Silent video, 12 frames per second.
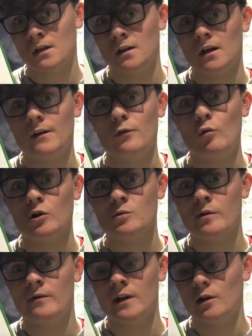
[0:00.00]
If you watch
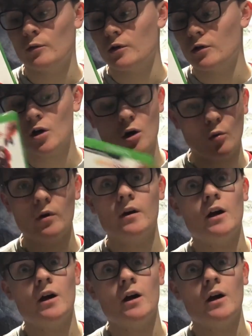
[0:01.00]
my video, you know.